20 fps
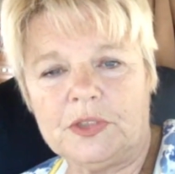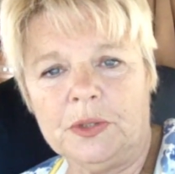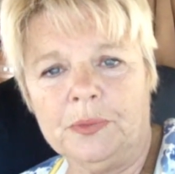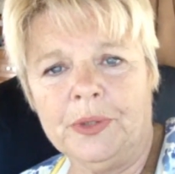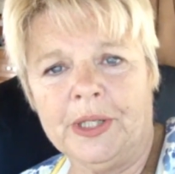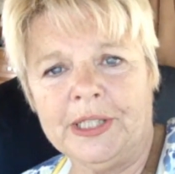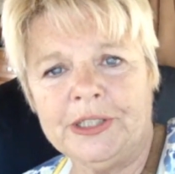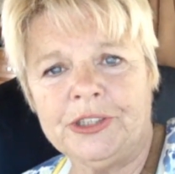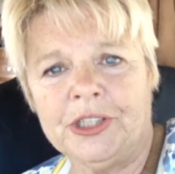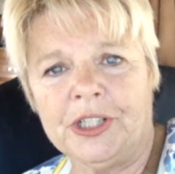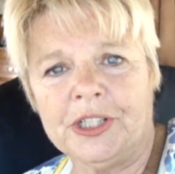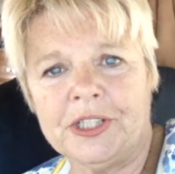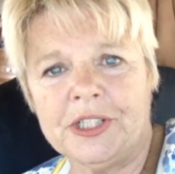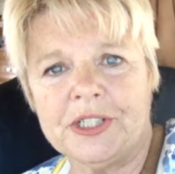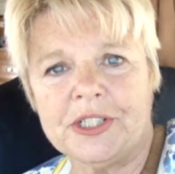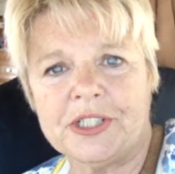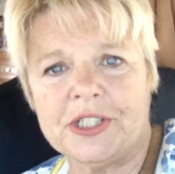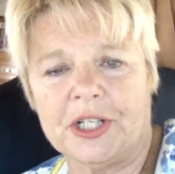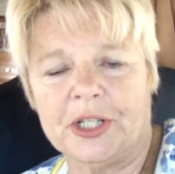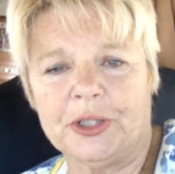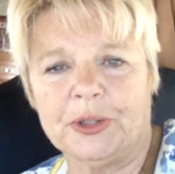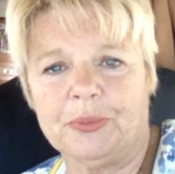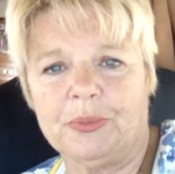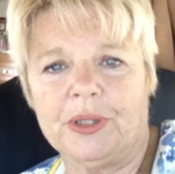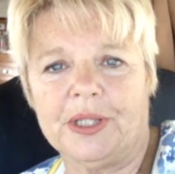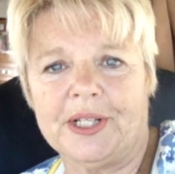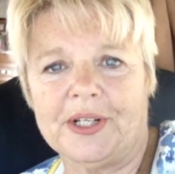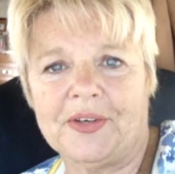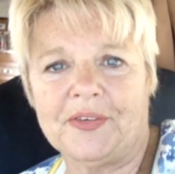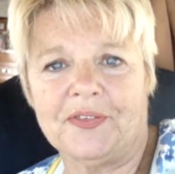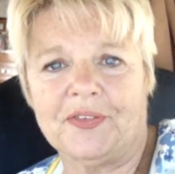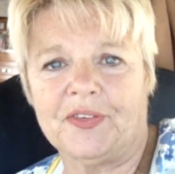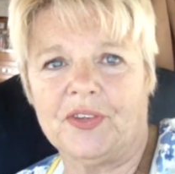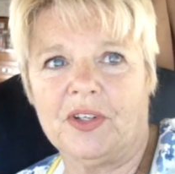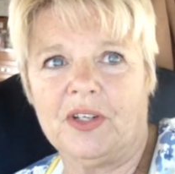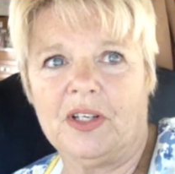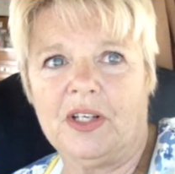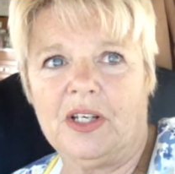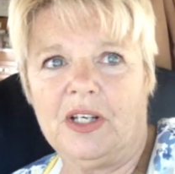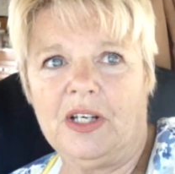When I talked to this other place,
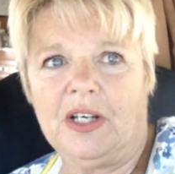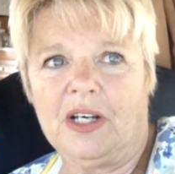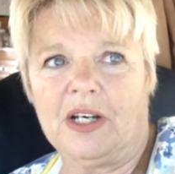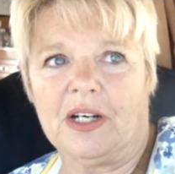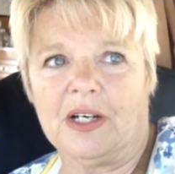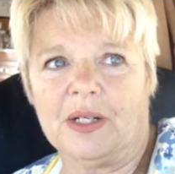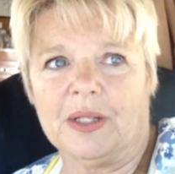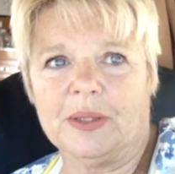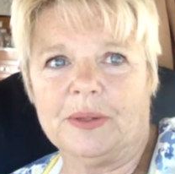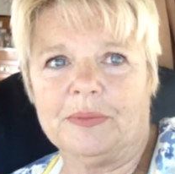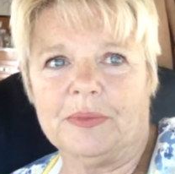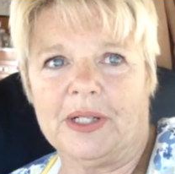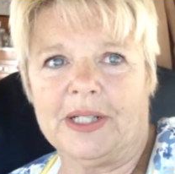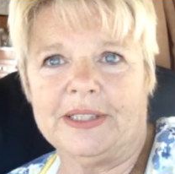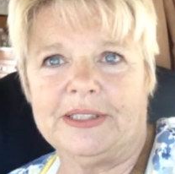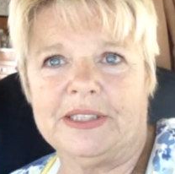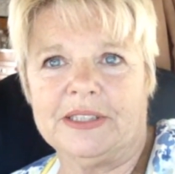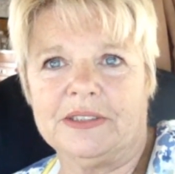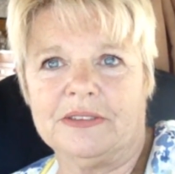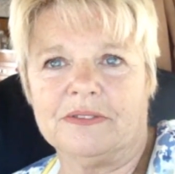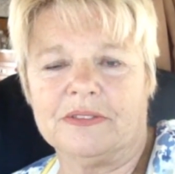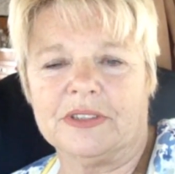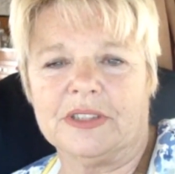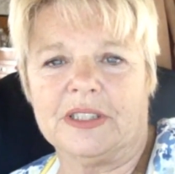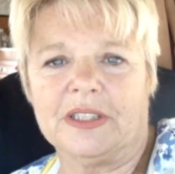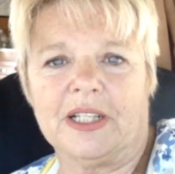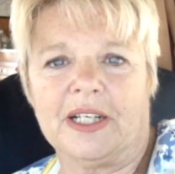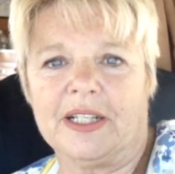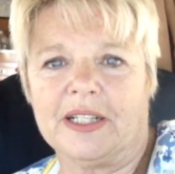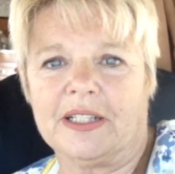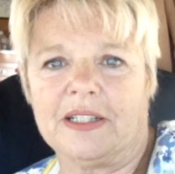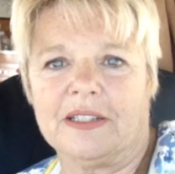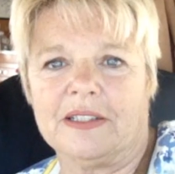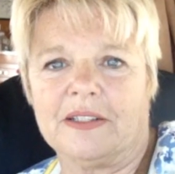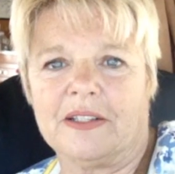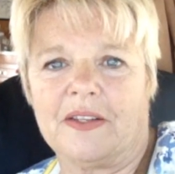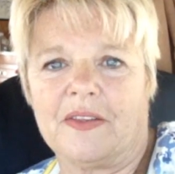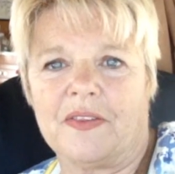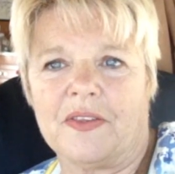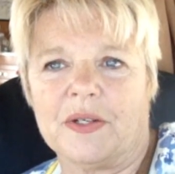I didn't really like
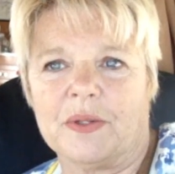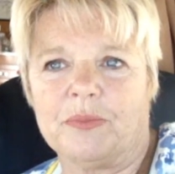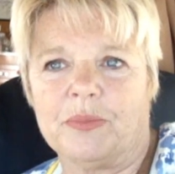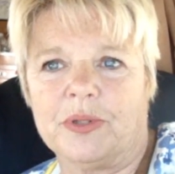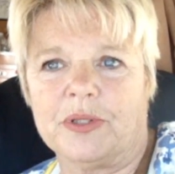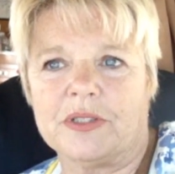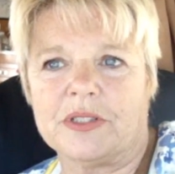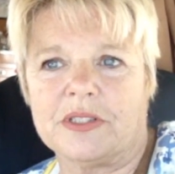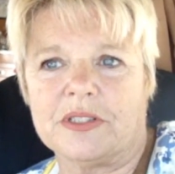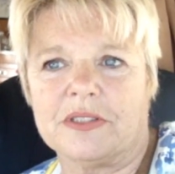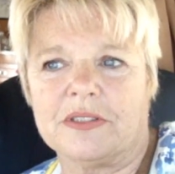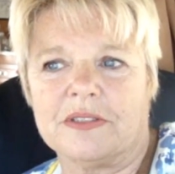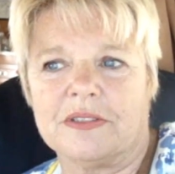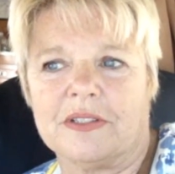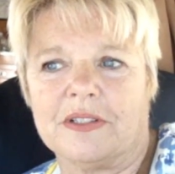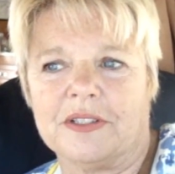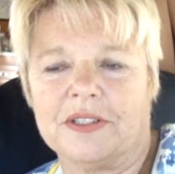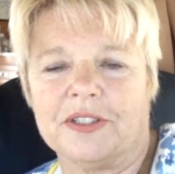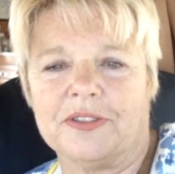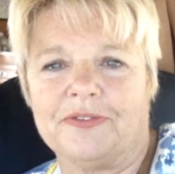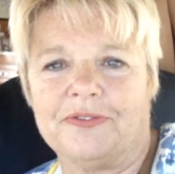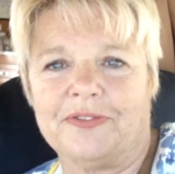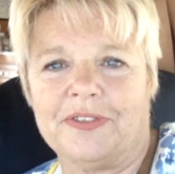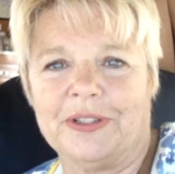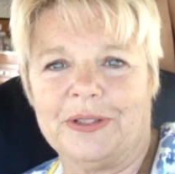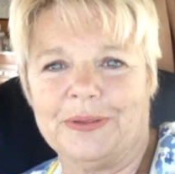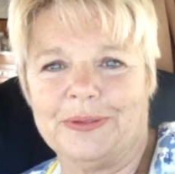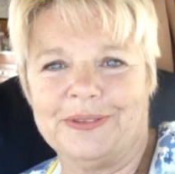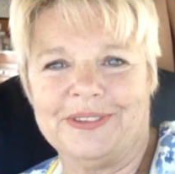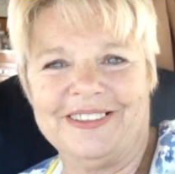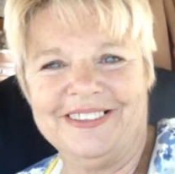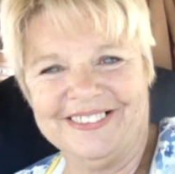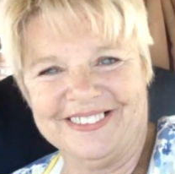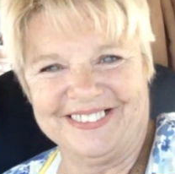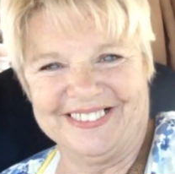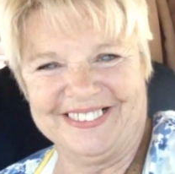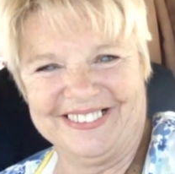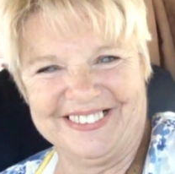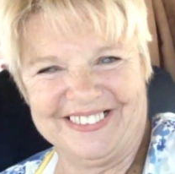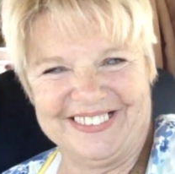the person on the phone.
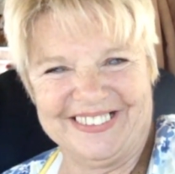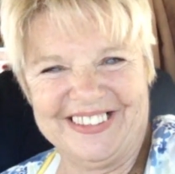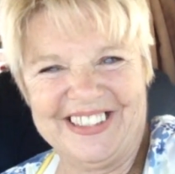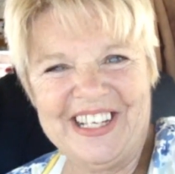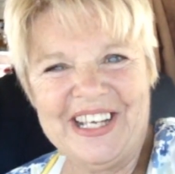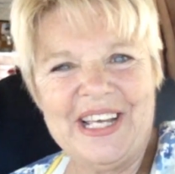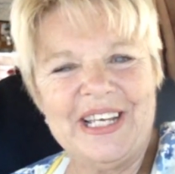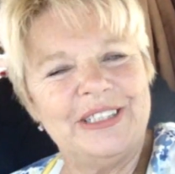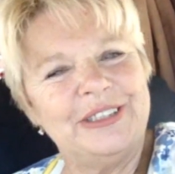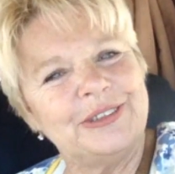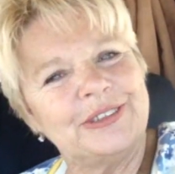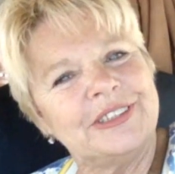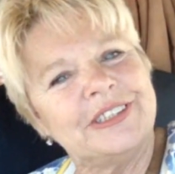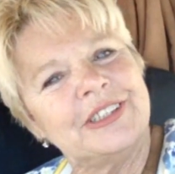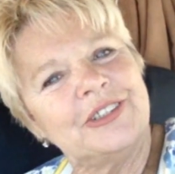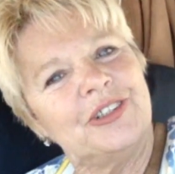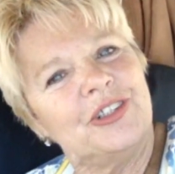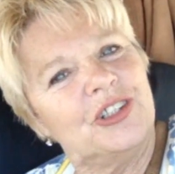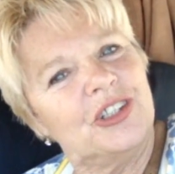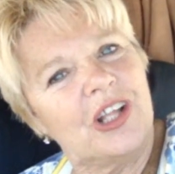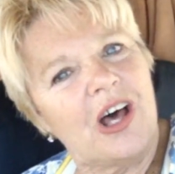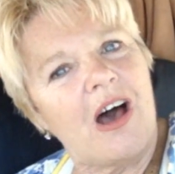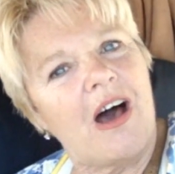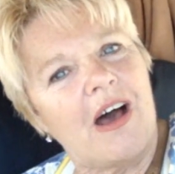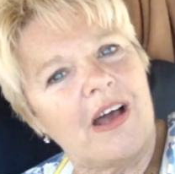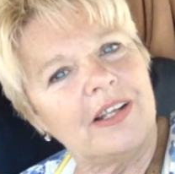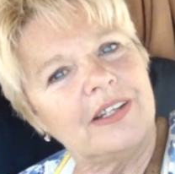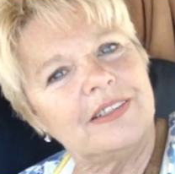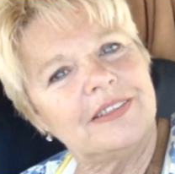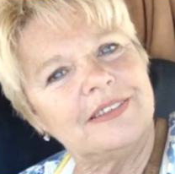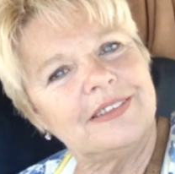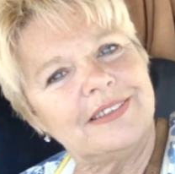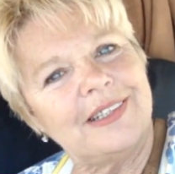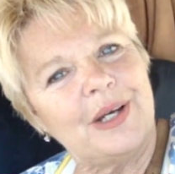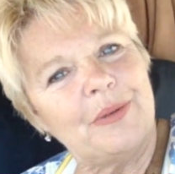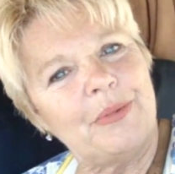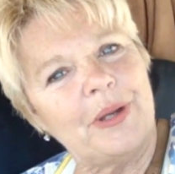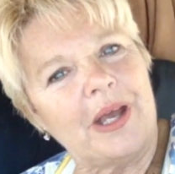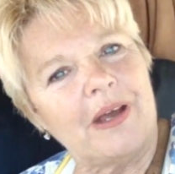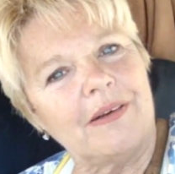You can tell a lot
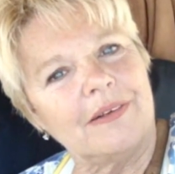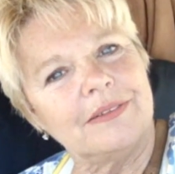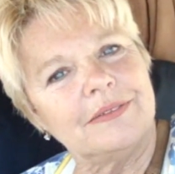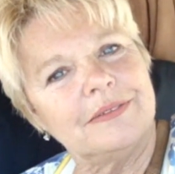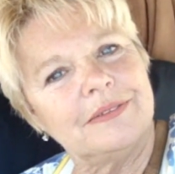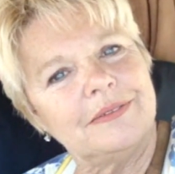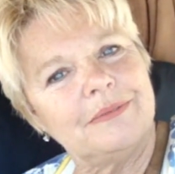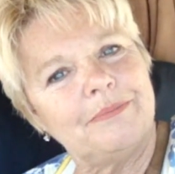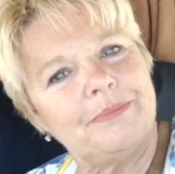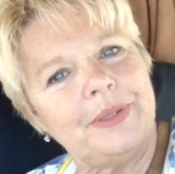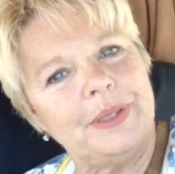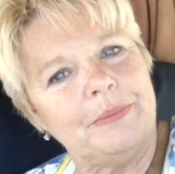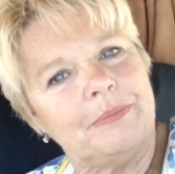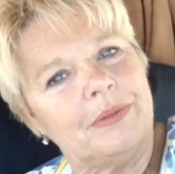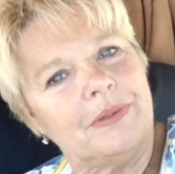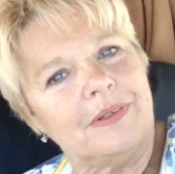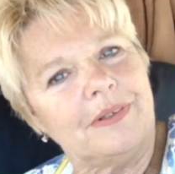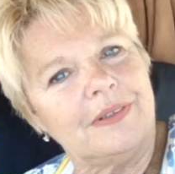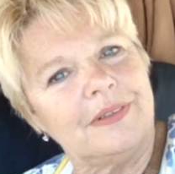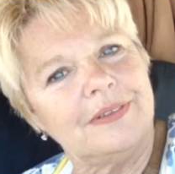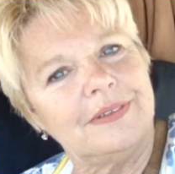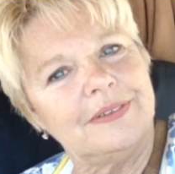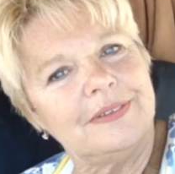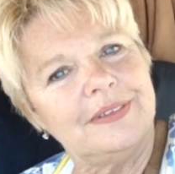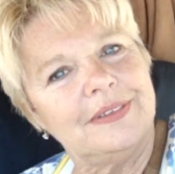about people